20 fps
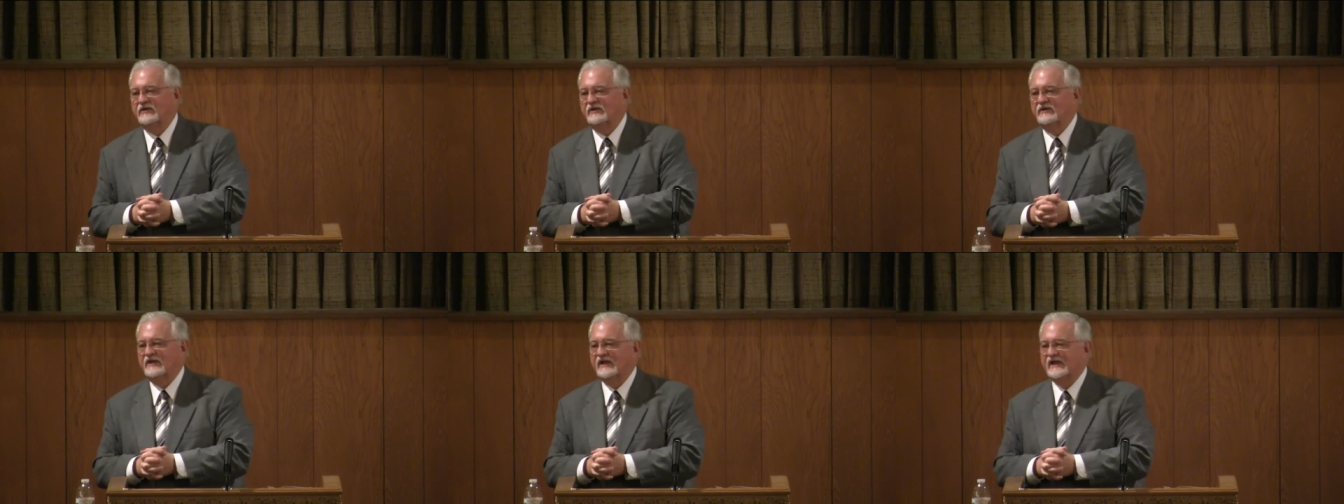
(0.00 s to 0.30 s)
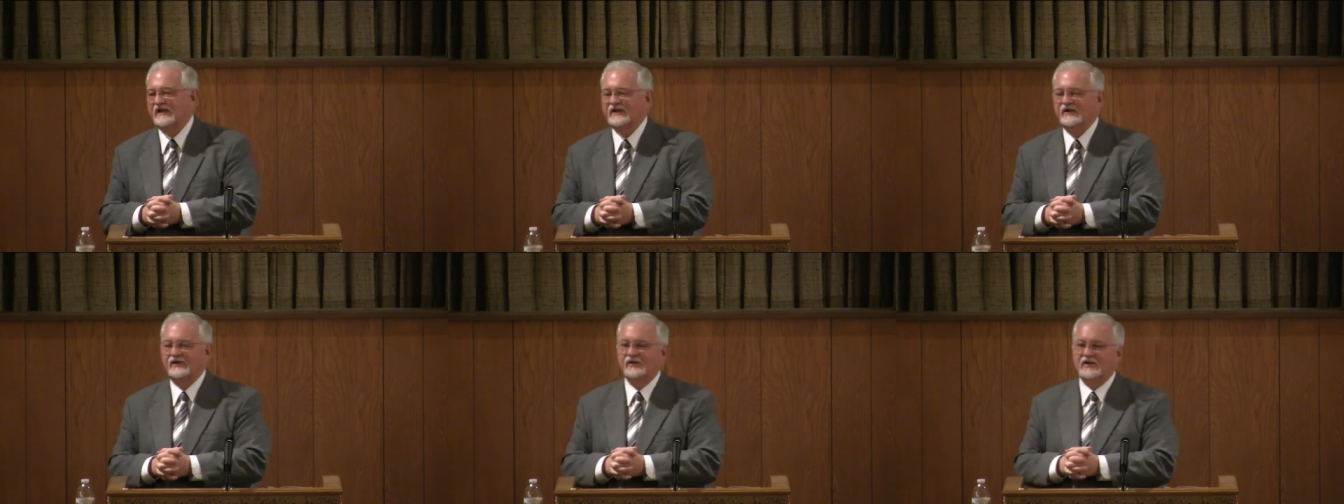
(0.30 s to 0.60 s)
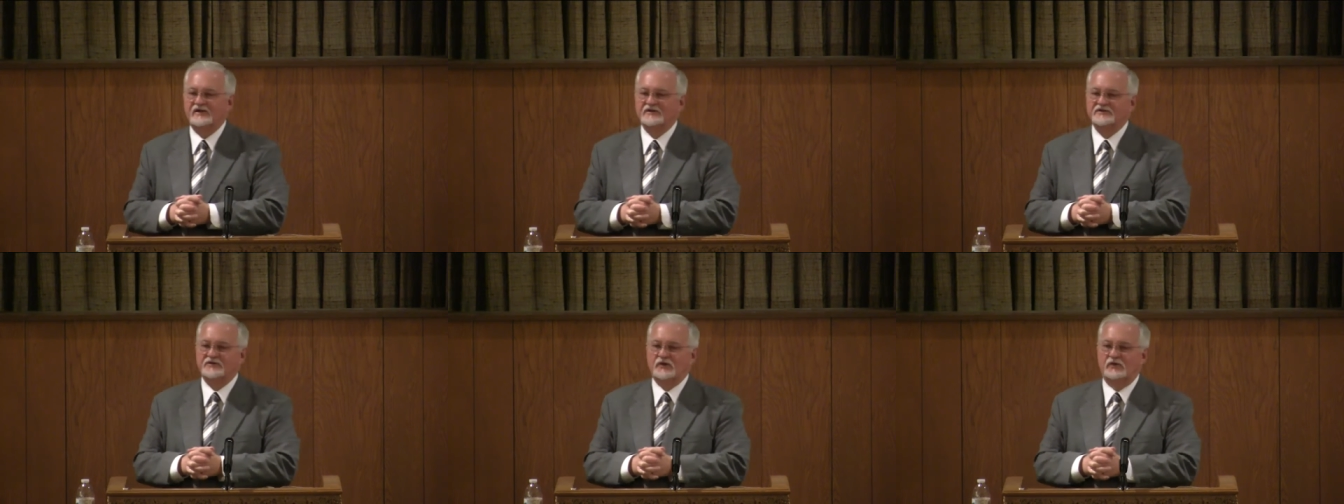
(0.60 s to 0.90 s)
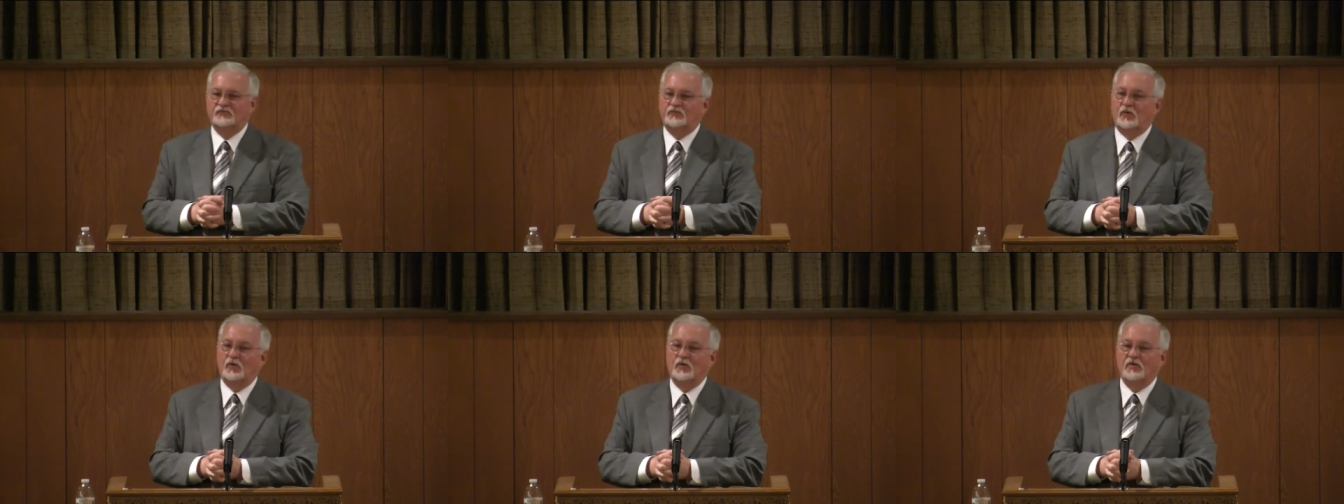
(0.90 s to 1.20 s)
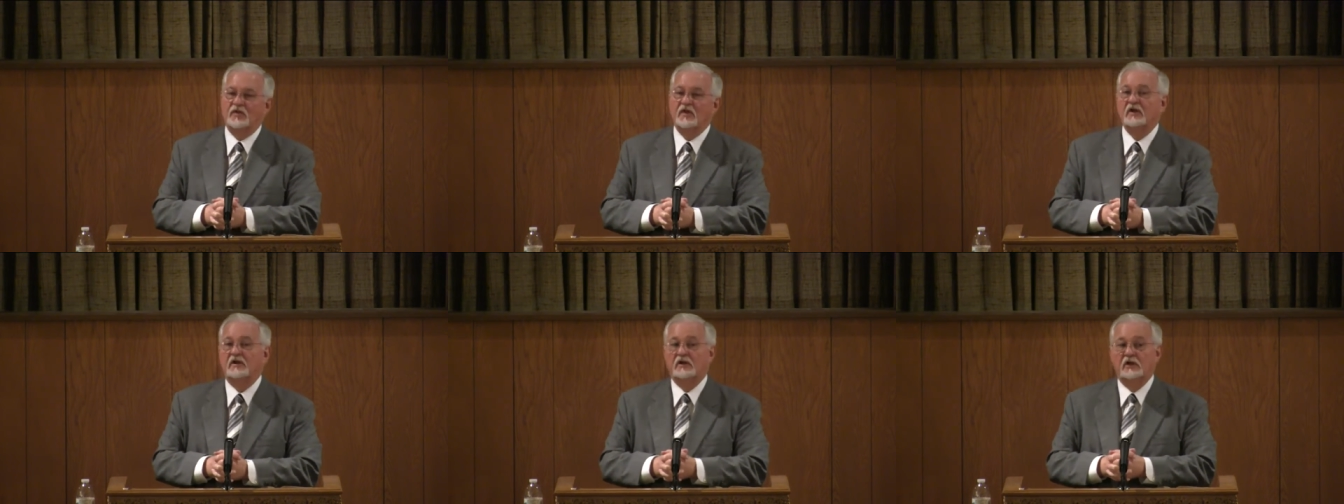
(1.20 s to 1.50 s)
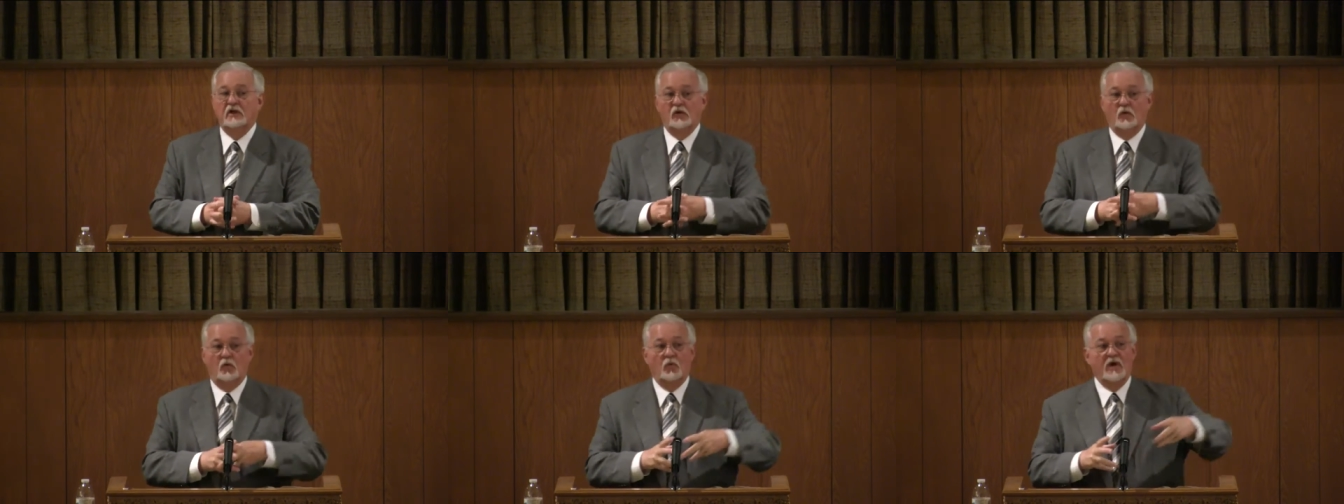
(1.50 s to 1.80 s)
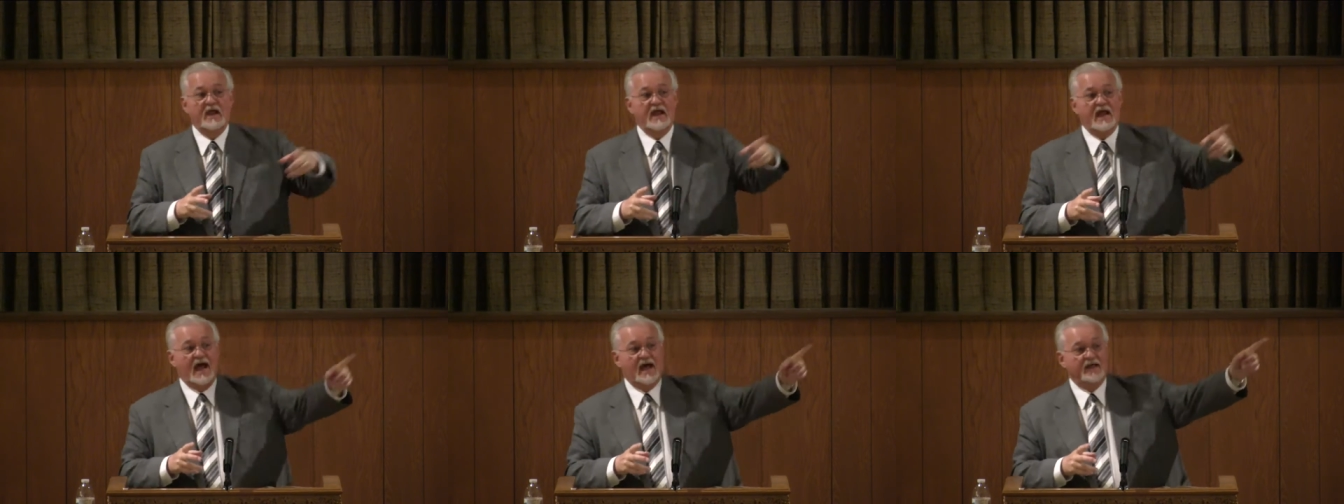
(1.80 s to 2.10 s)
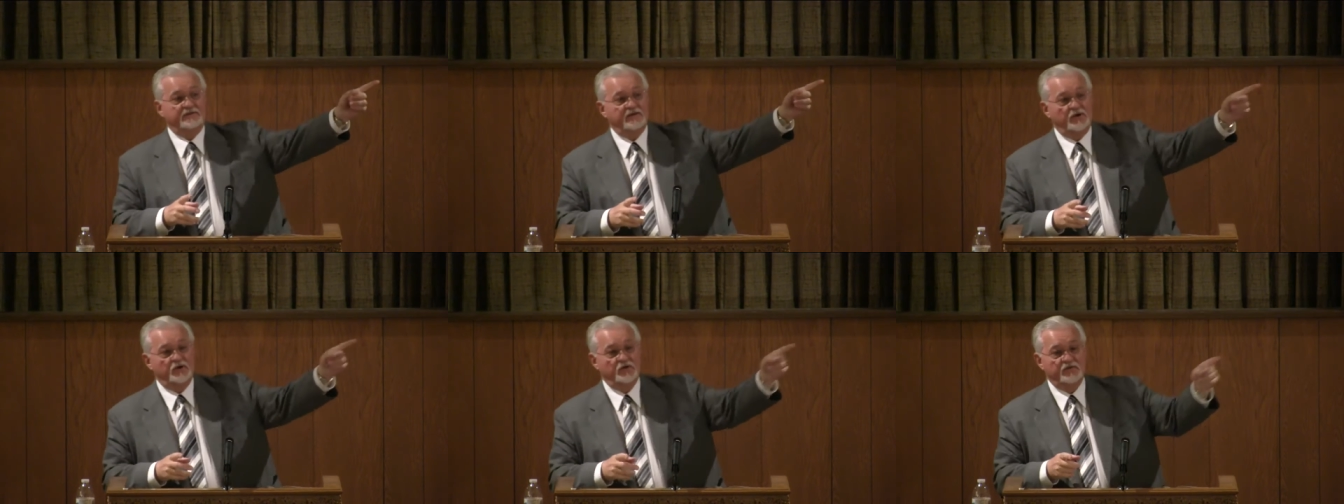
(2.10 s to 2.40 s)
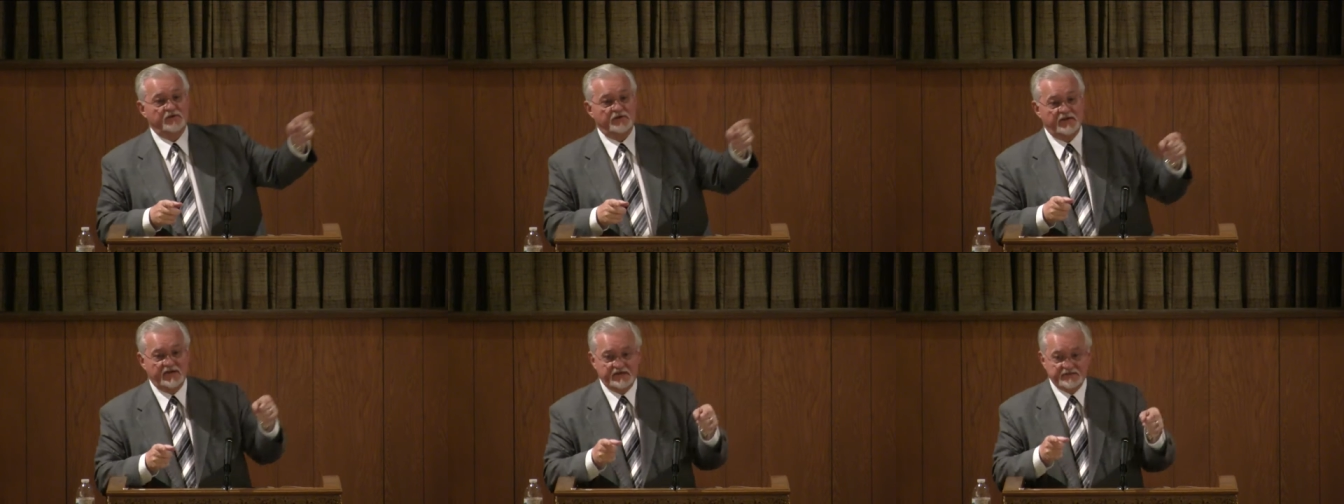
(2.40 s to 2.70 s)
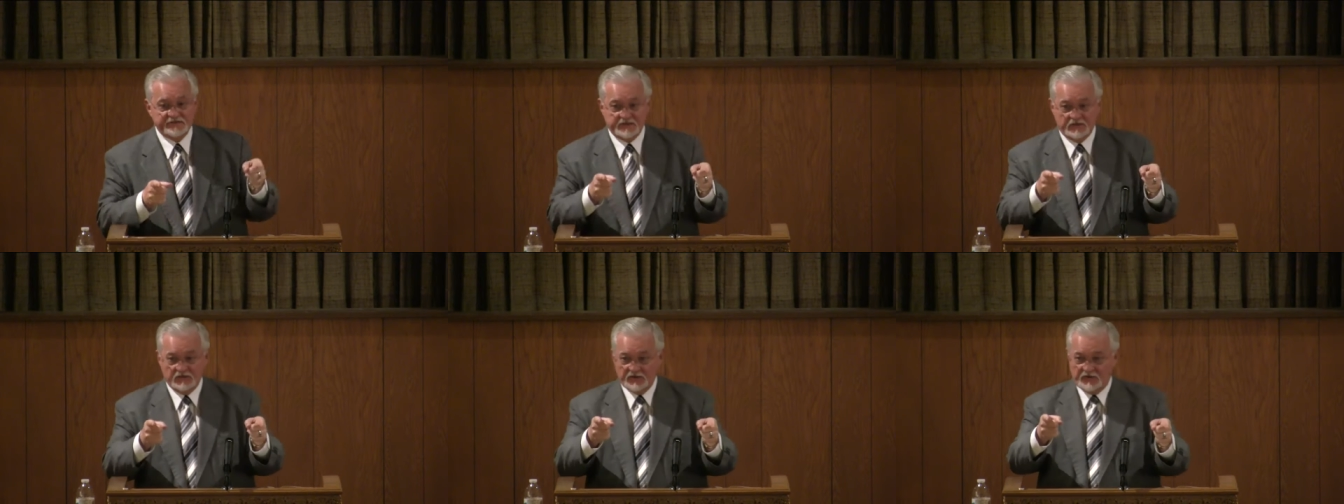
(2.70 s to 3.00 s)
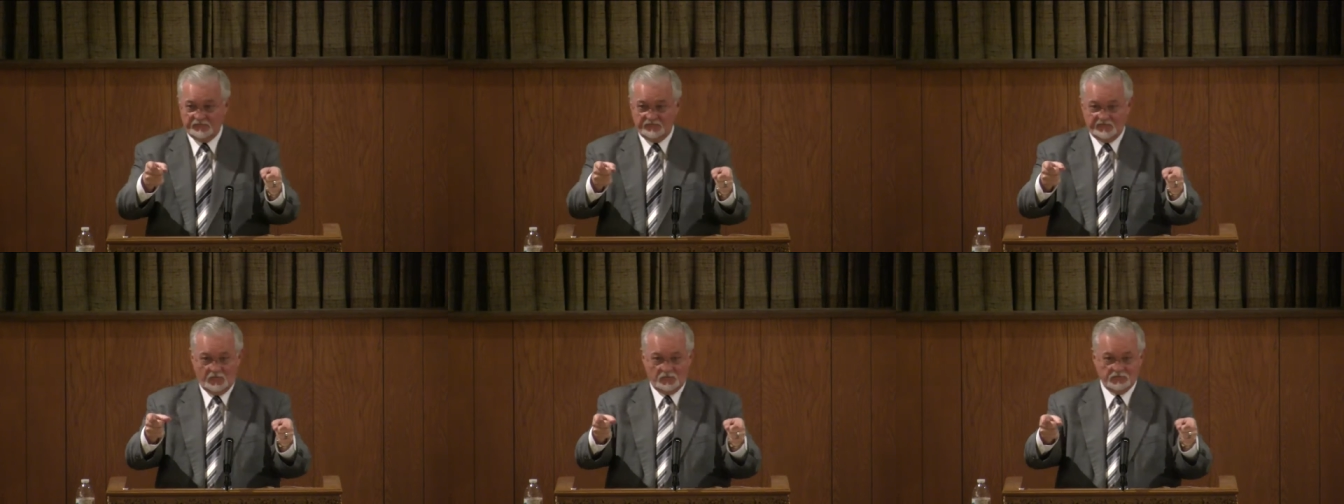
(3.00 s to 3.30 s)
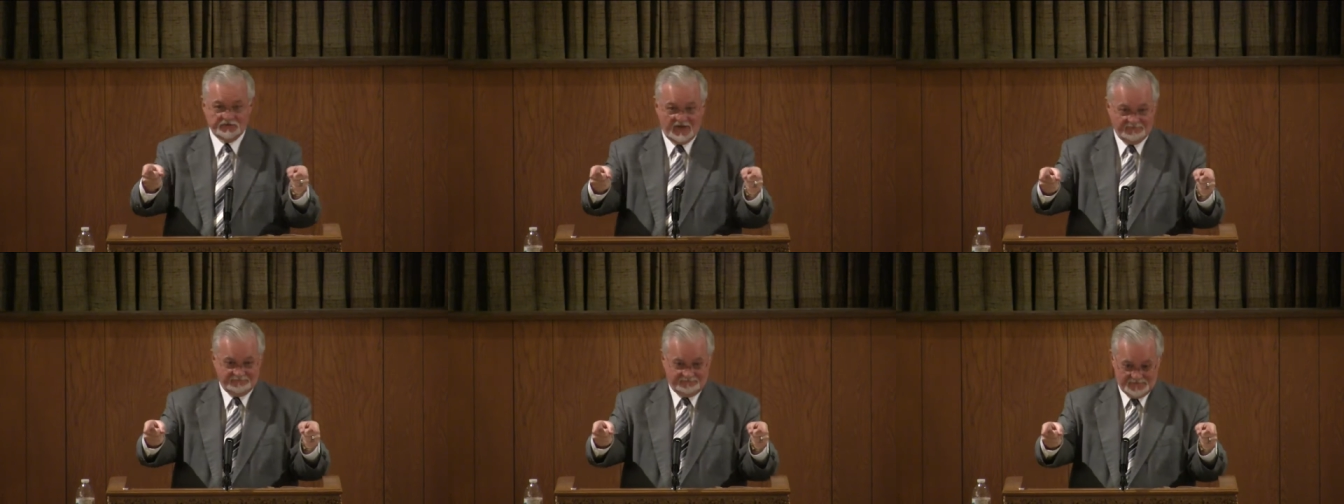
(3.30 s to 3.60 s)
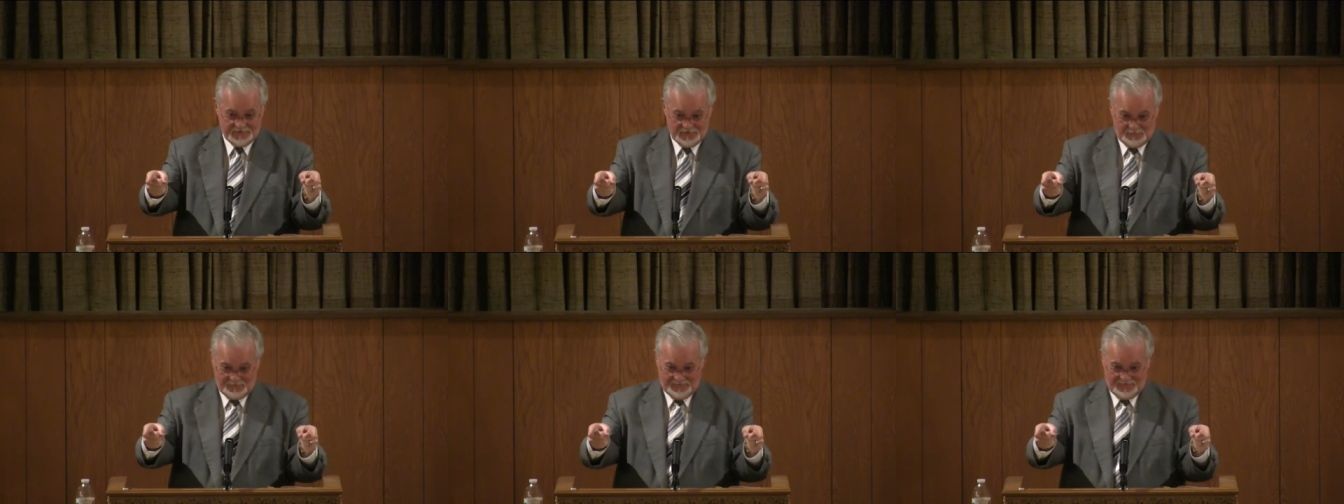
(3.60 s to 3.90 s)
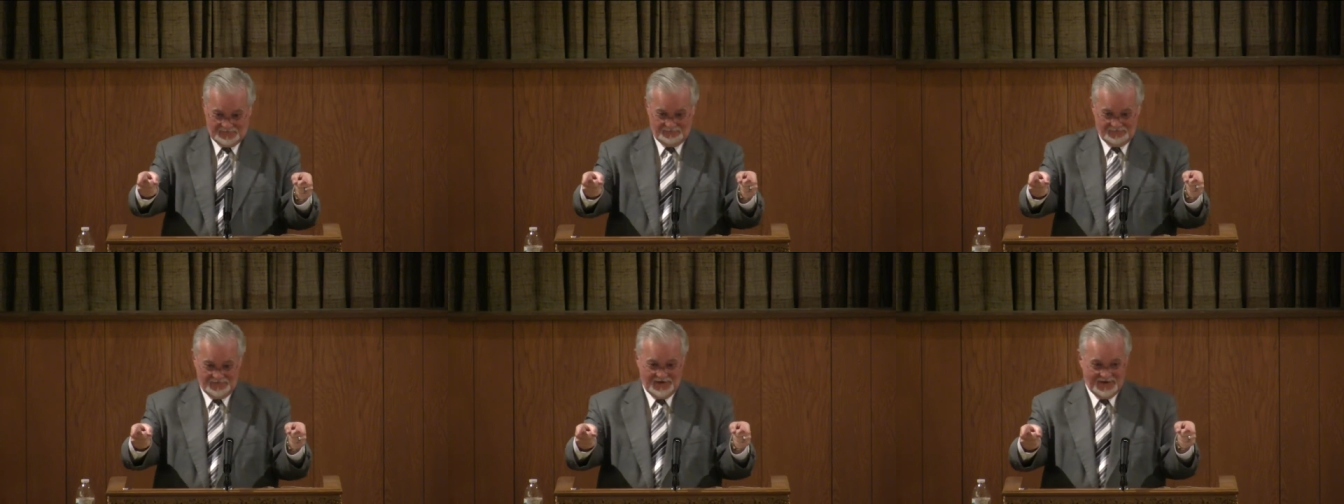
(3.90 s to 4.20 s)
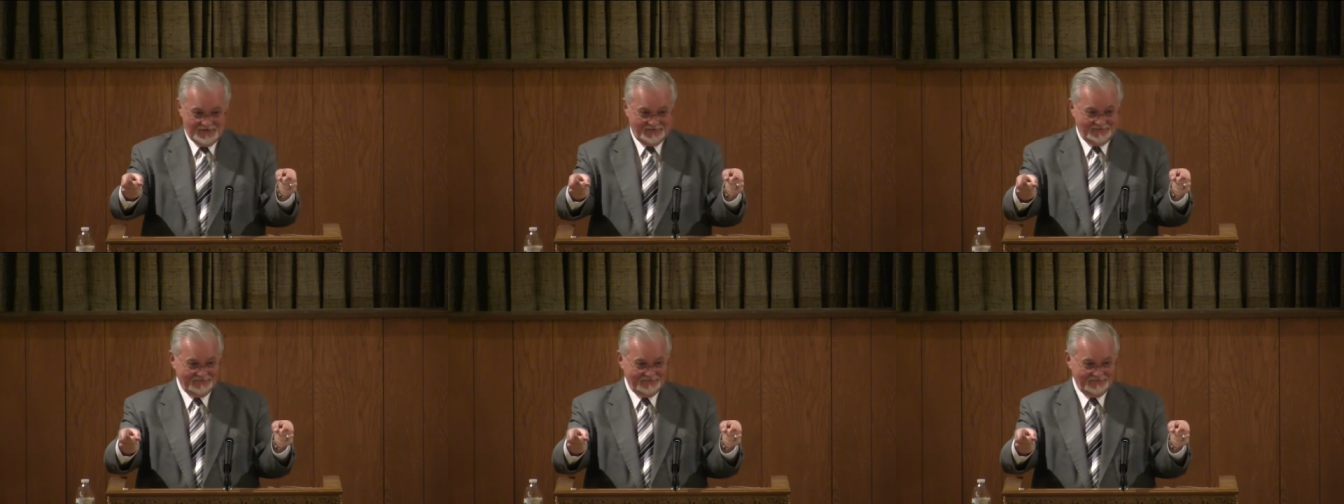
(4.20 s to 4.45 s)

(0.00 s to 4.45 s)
to hell and so forth way out there than it is to look at folks I have to deal with every day